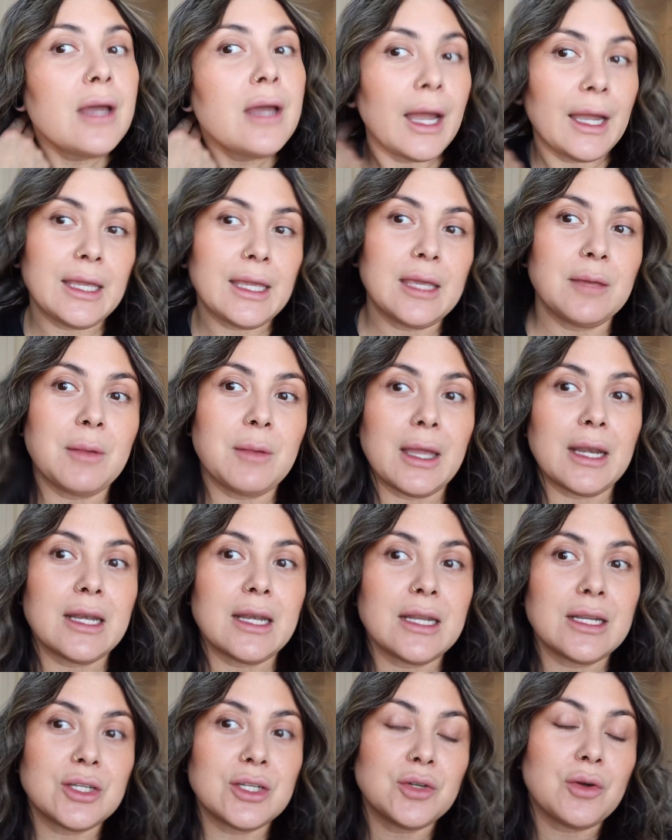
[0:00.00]
I keep getting
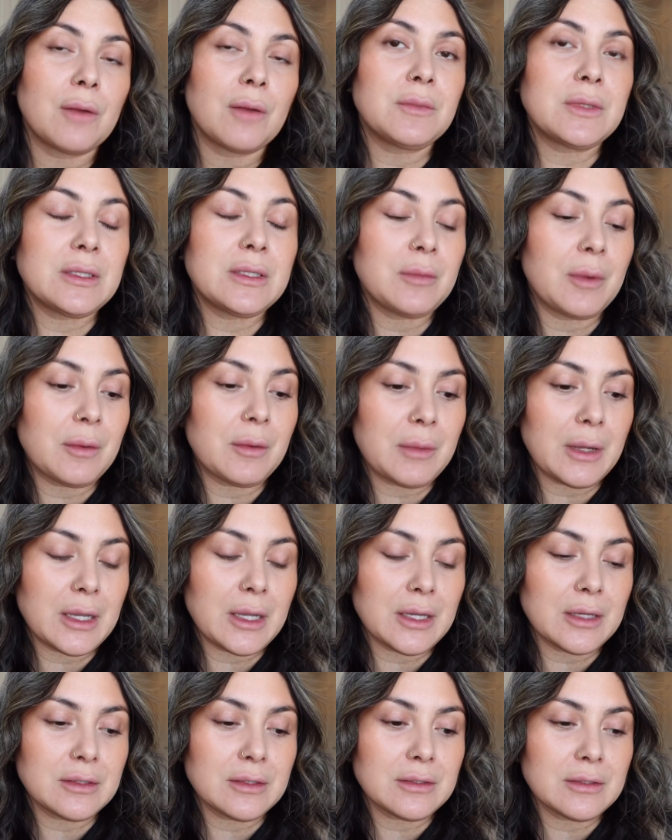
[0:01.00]
interrupted by my
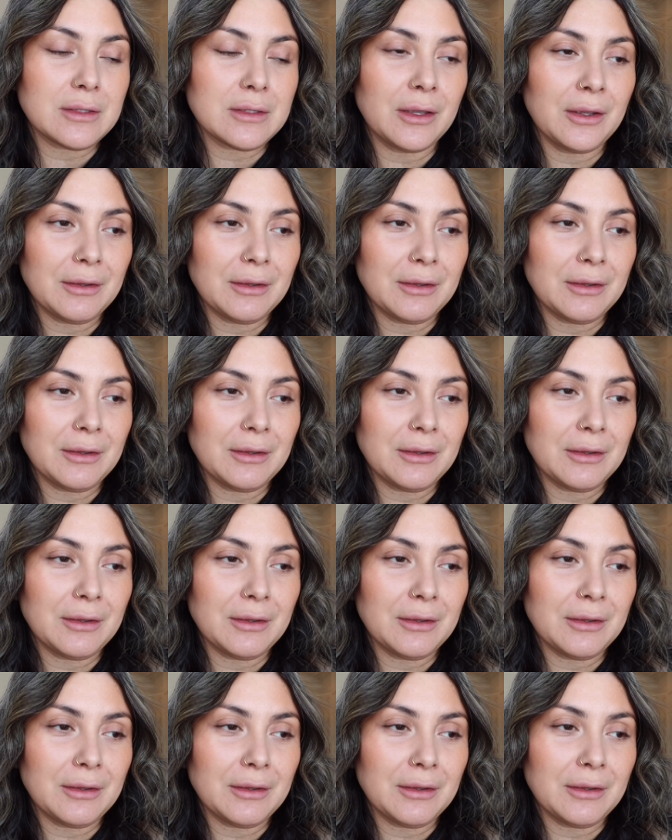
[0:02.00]
kids.